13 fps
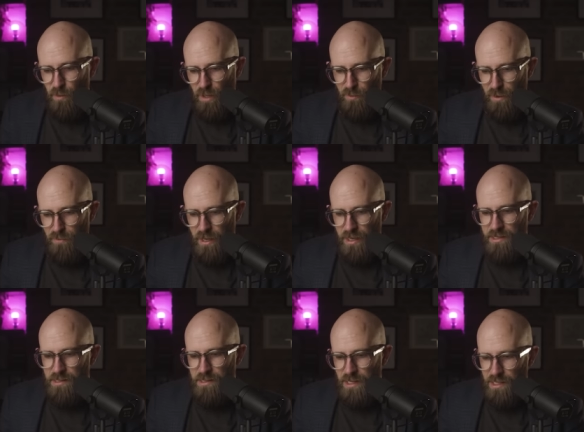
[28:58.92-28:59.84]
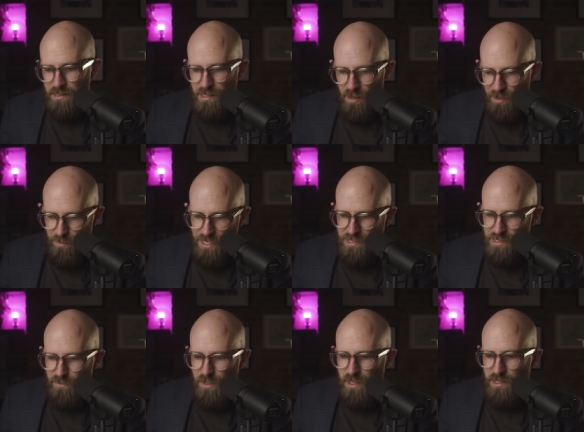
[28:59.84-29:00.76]
One of my friends is the
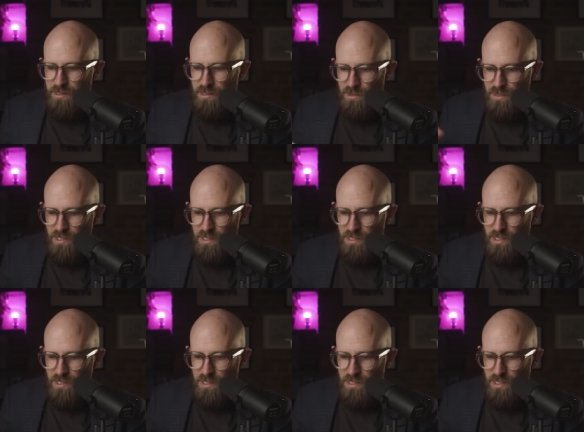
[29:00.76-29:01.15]
argumentative kind who